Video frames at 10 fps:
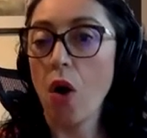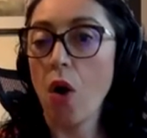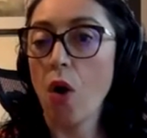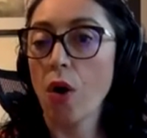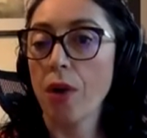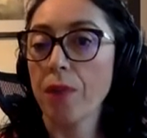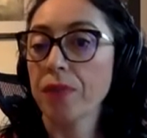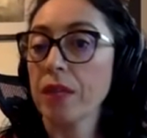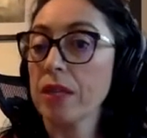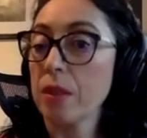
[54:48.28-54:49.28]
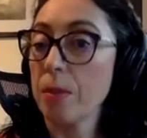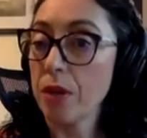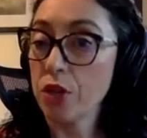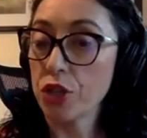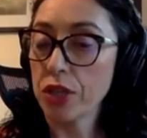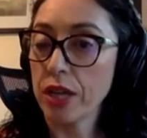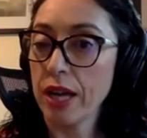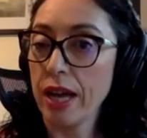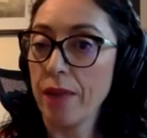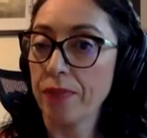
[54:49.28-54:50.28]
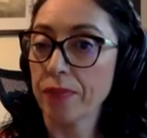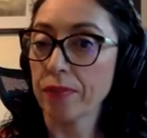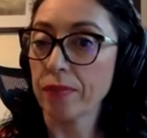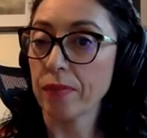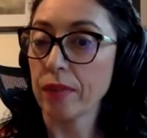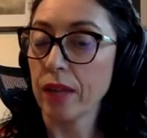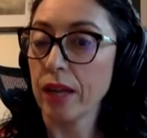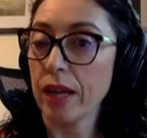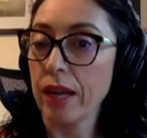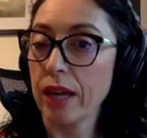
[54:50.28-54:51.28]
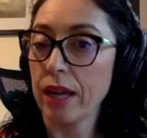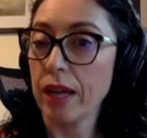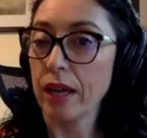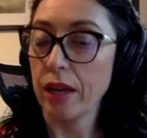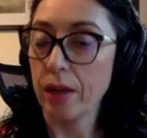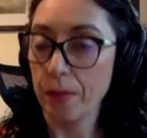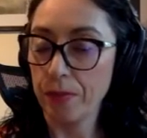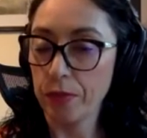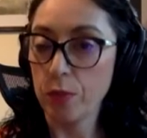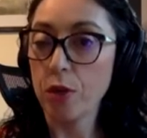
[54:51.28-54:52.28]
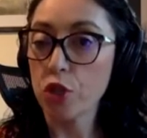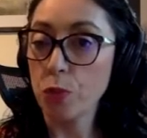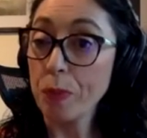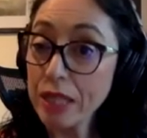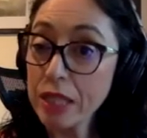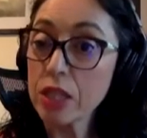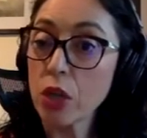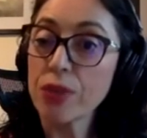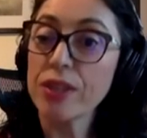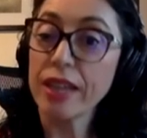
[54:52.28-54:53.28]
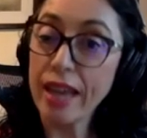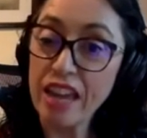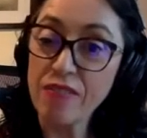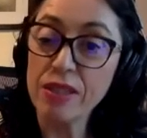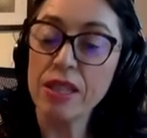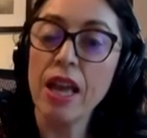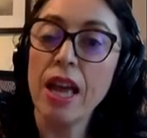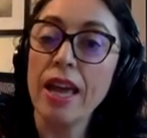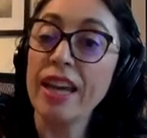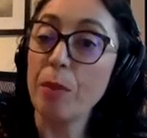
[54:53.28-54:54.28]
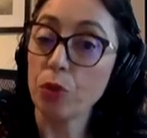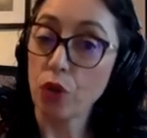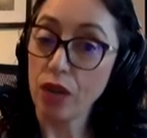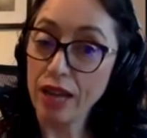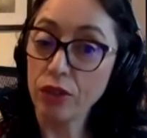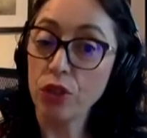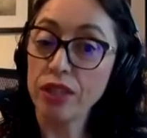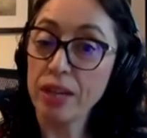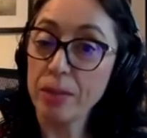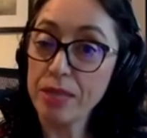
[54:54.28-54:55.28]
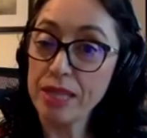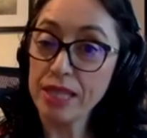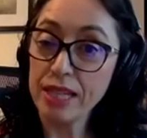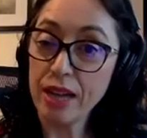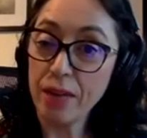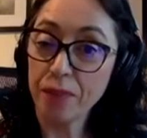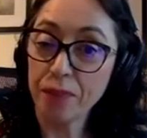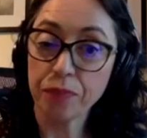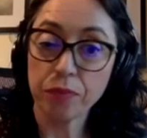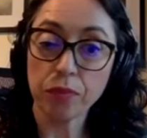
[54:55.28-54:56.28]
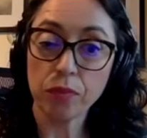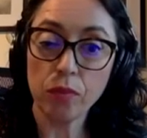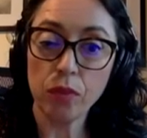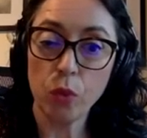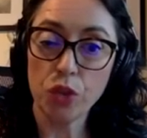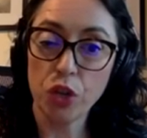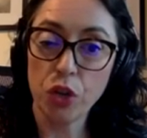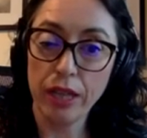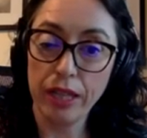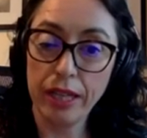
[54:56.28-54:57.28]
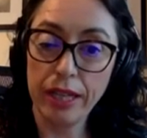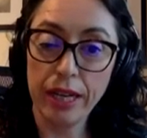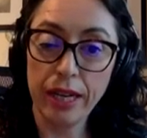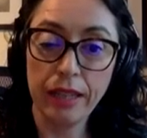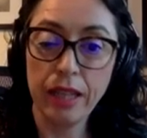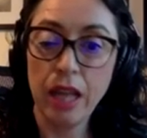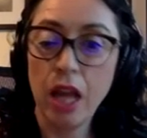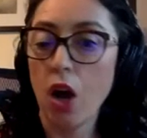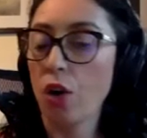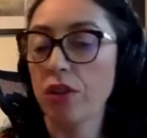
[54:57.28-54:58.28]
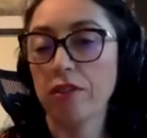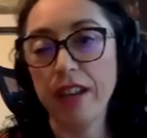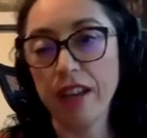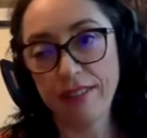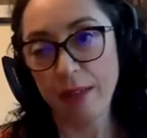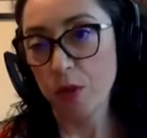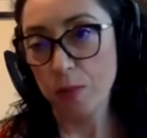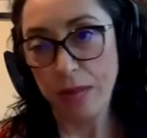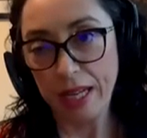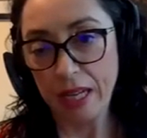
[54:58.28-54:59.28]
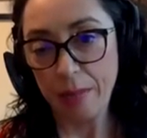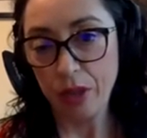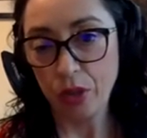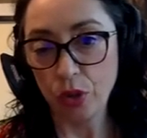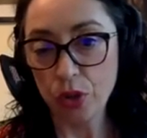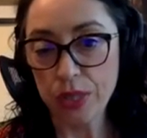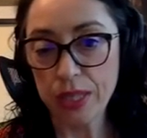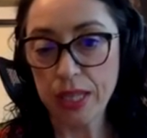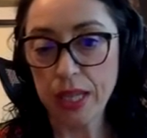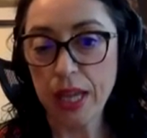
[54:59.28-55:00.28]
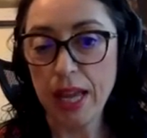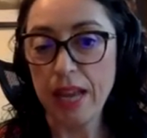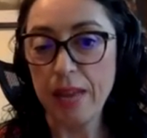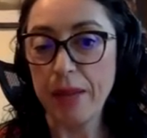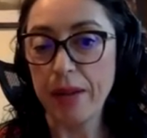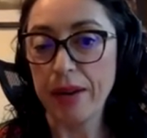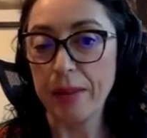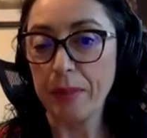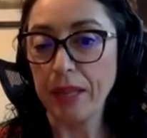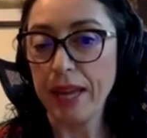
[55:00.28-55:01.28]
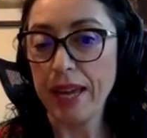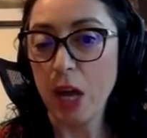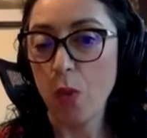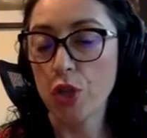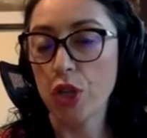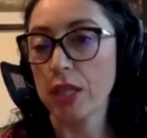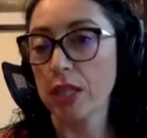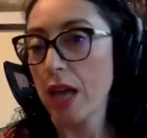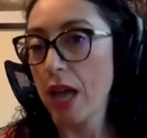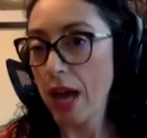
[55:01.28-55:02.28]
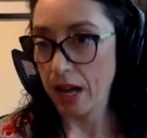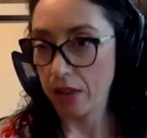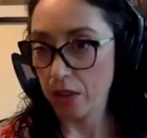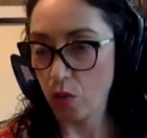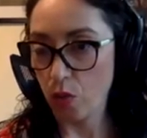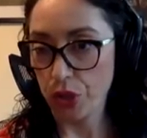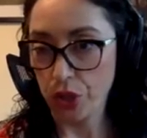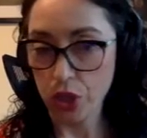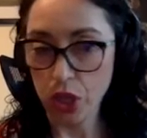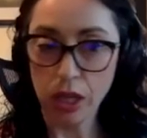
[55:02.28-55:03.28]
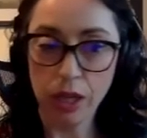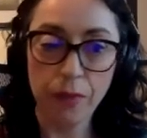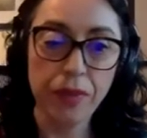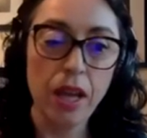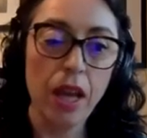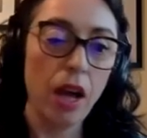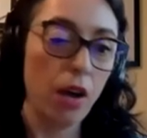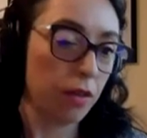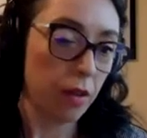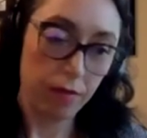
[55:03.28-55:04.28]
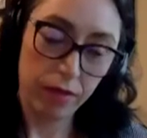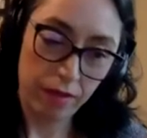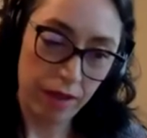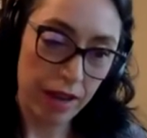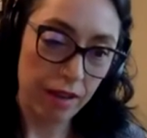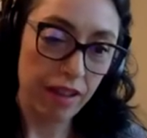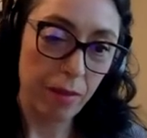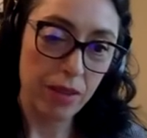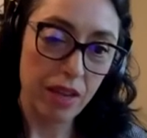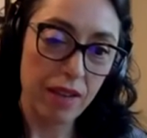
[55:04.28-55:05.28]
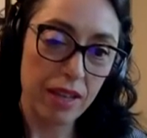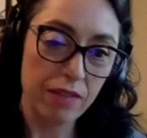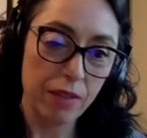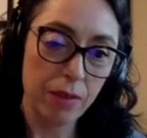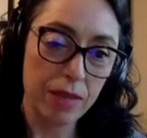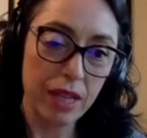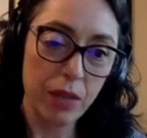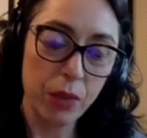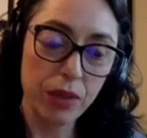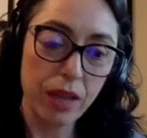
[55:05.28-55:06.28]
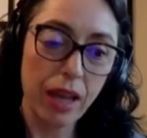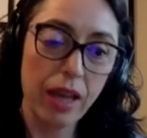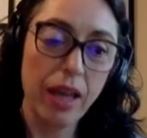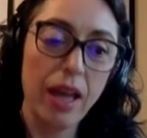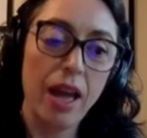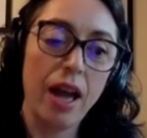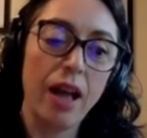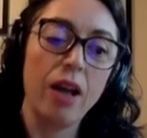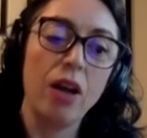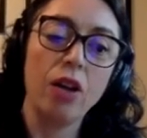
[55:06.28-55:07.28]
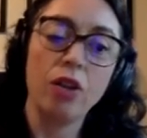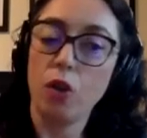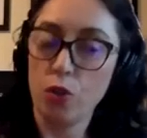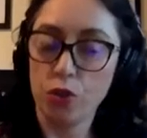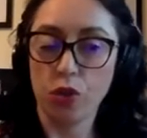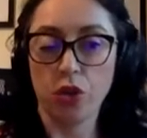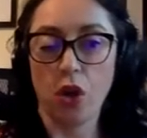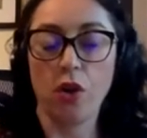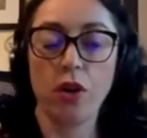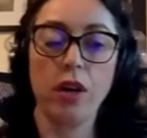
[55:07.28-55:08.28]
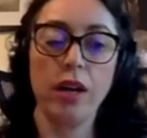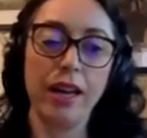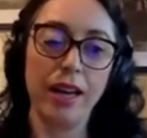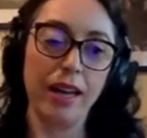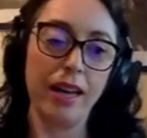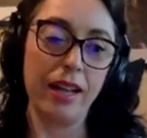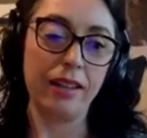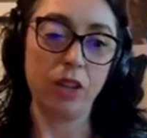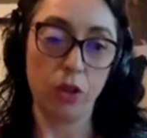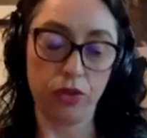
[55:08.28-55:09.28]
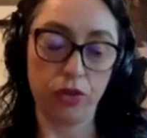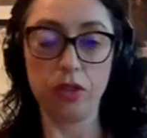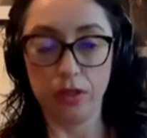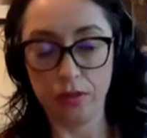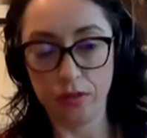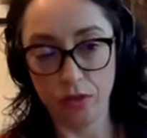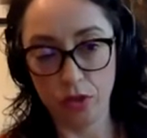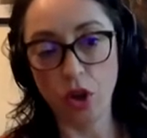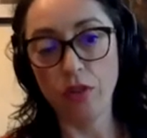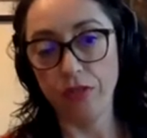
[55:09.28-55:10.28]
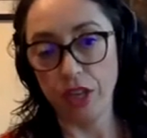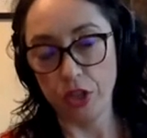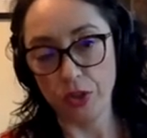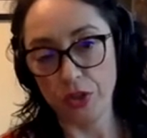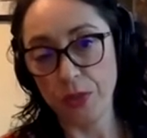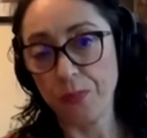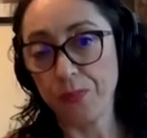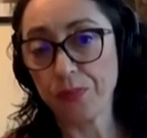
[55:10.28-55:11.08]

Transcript: or submerged, um, uh, submerged millstones caves in Capo d'Orlando near Messina, which are located here, or the very famous Banchinamento Orsi in Megara Iblea, which is an underwater dock, or the, the very famous evidence from Selinunte, uh, also dock, uh, dock, mm, dock features.